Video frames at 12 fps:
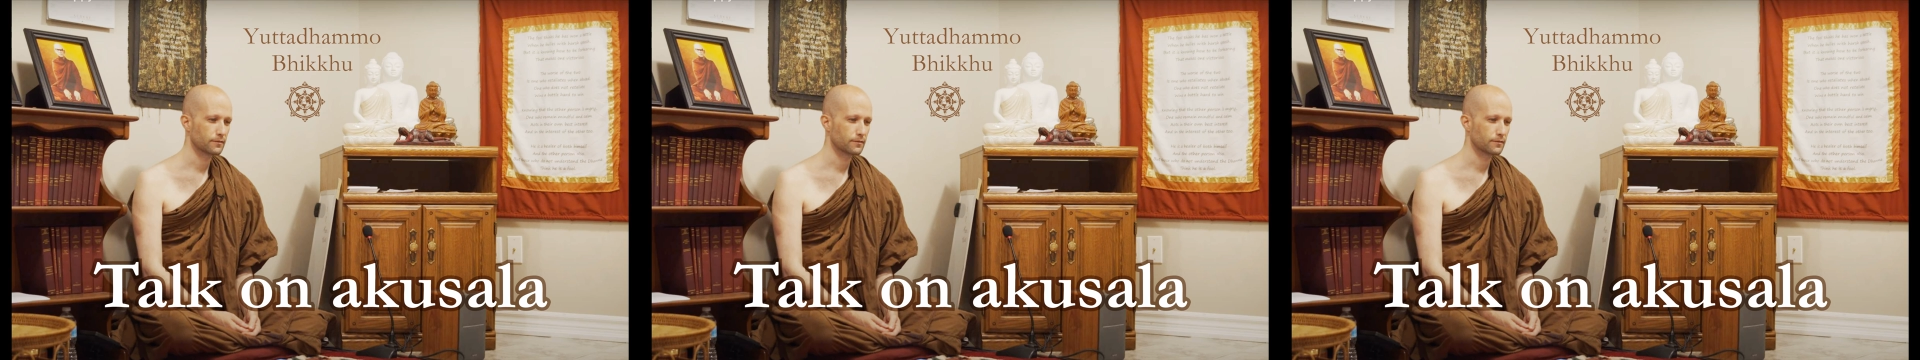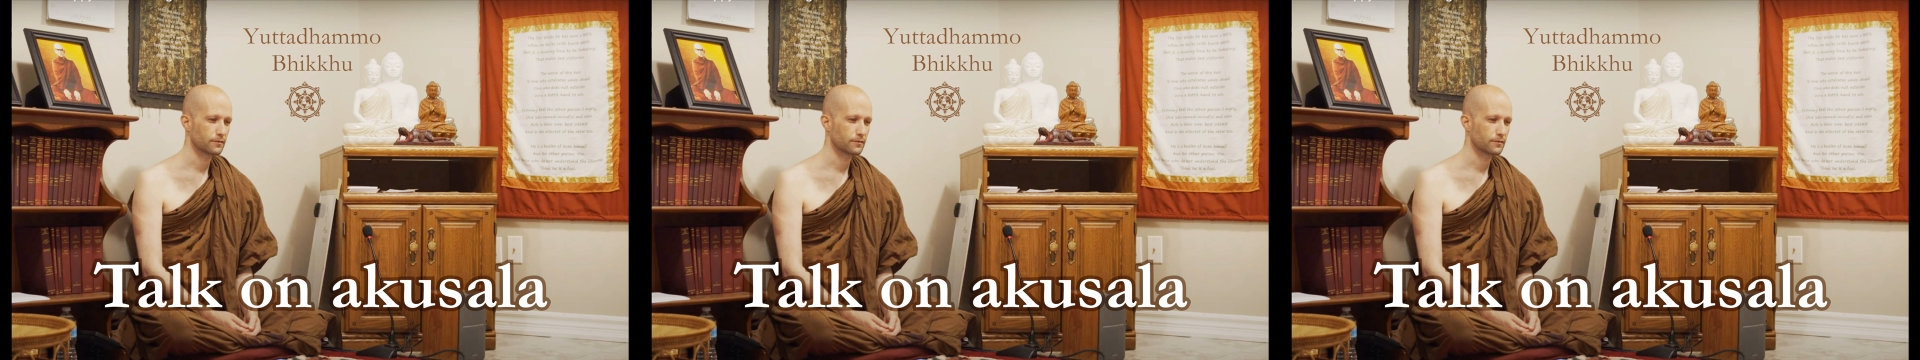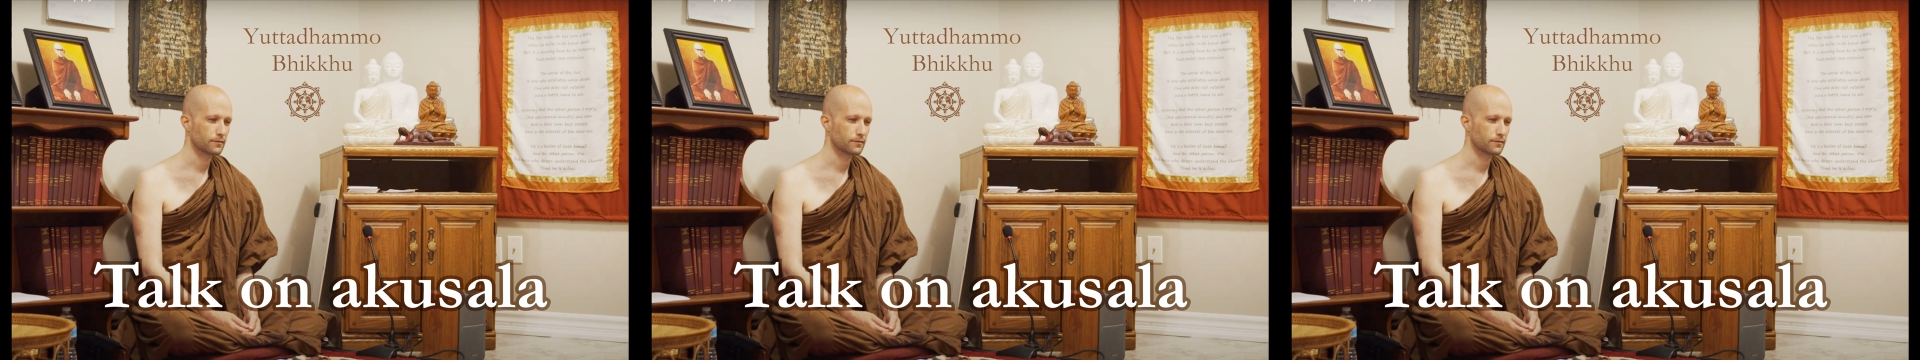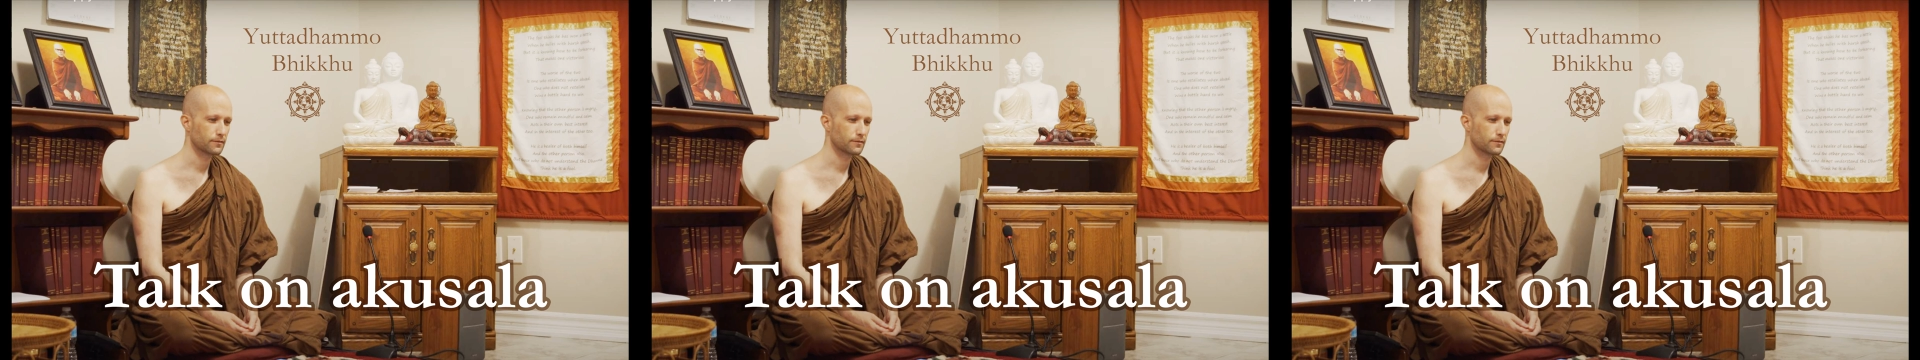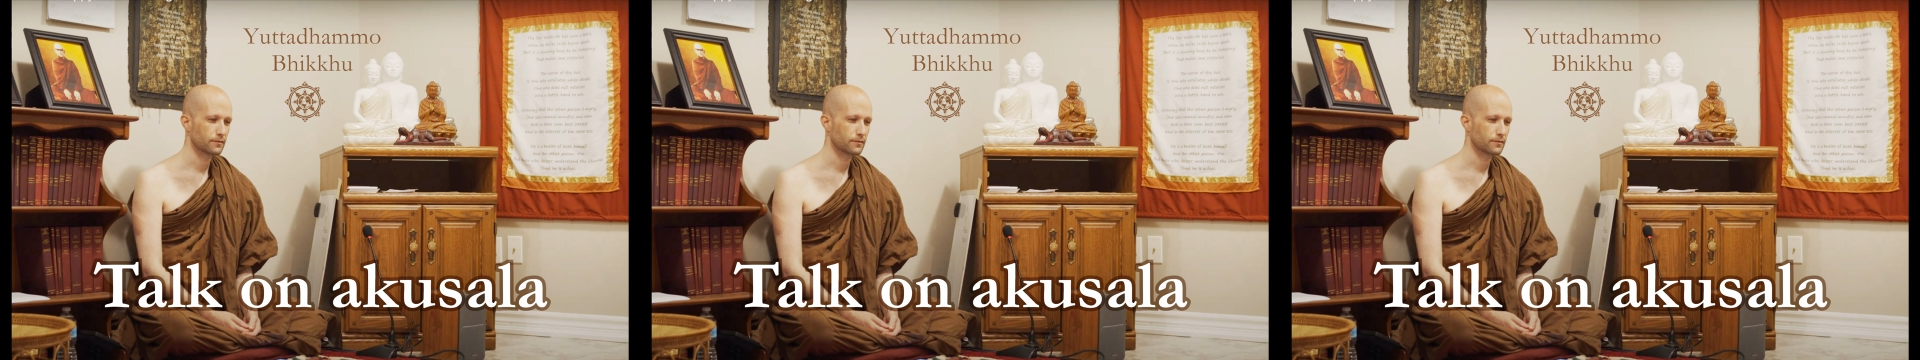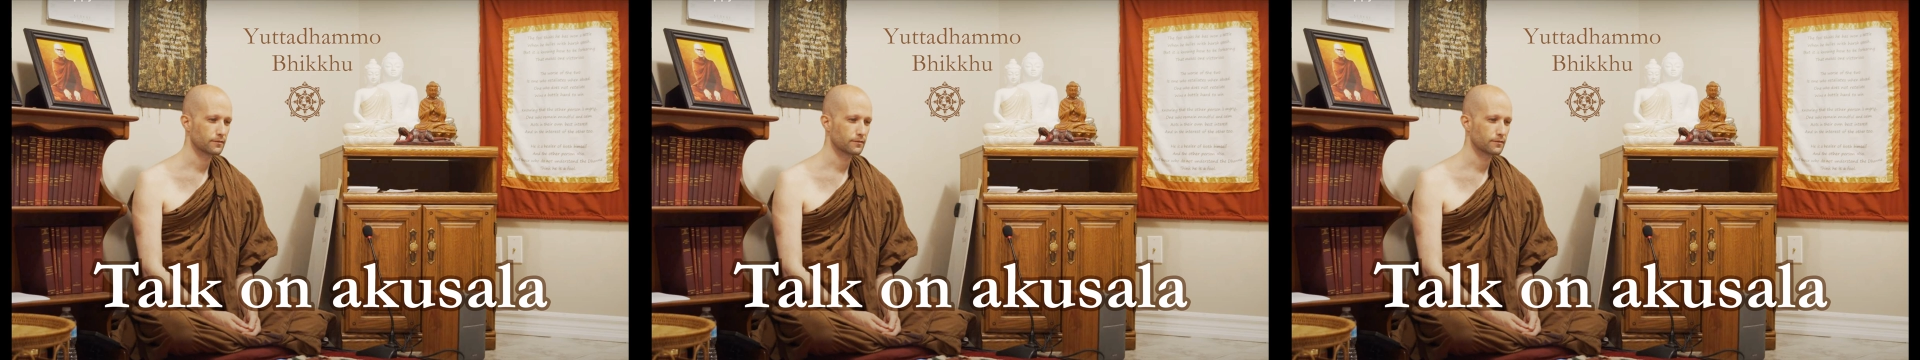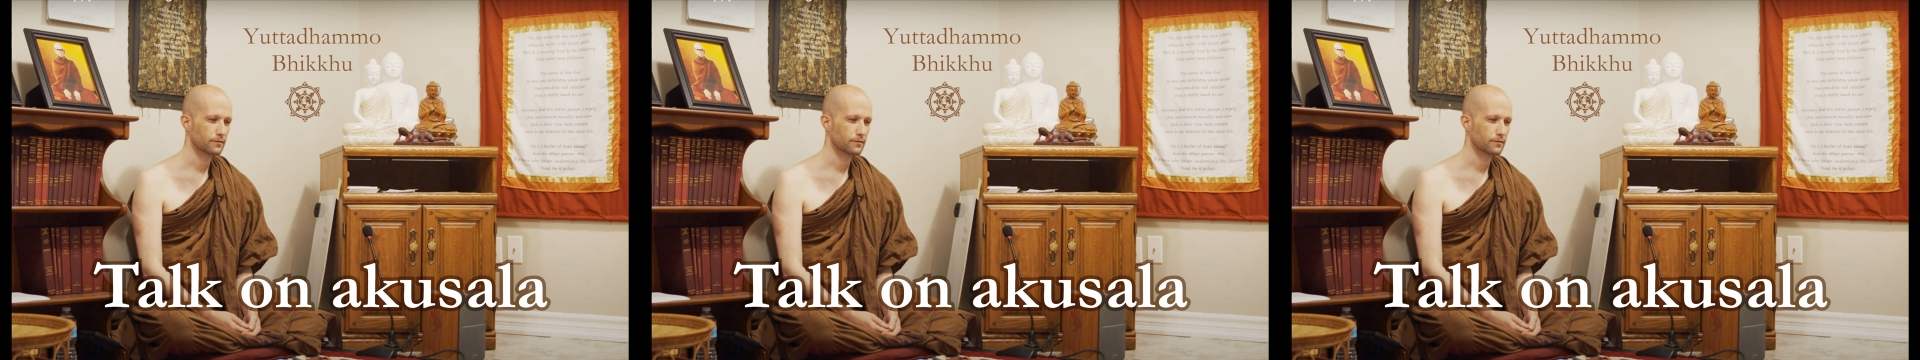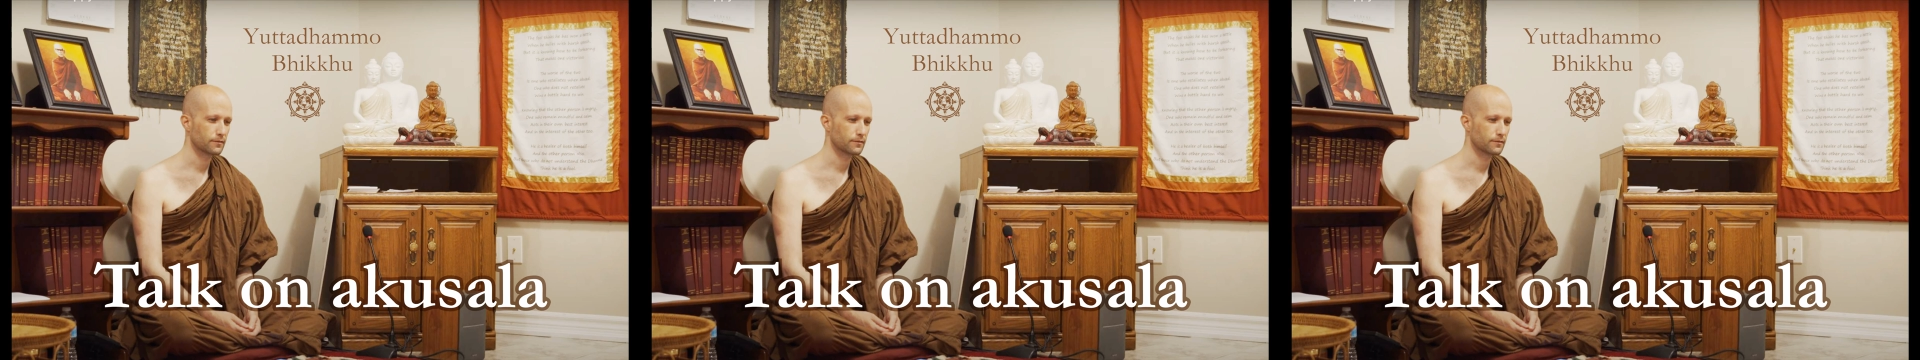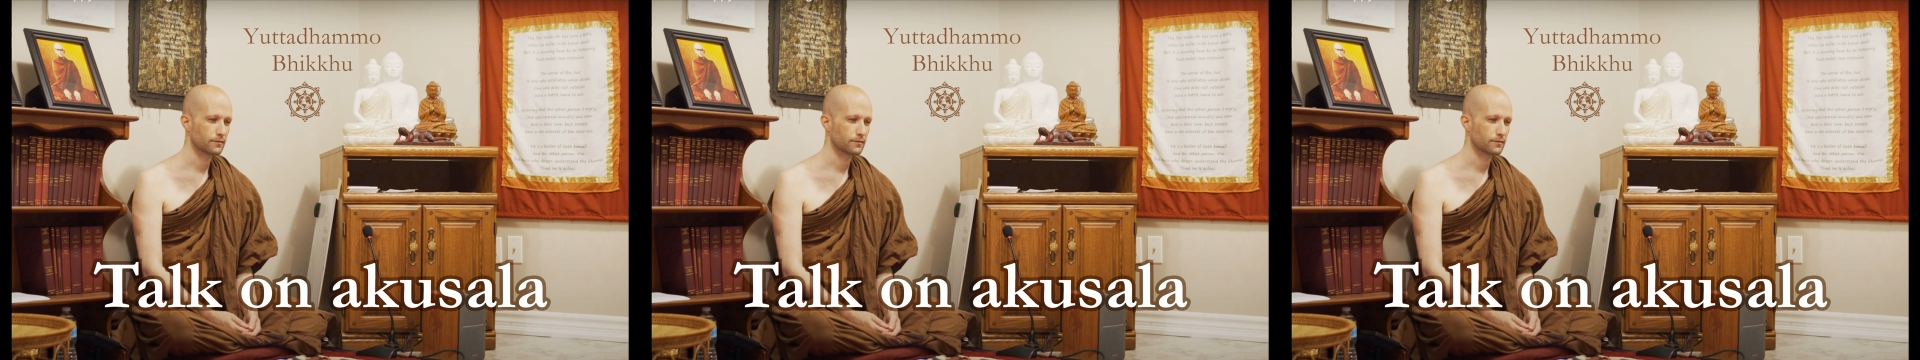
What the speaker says: Nothing is said.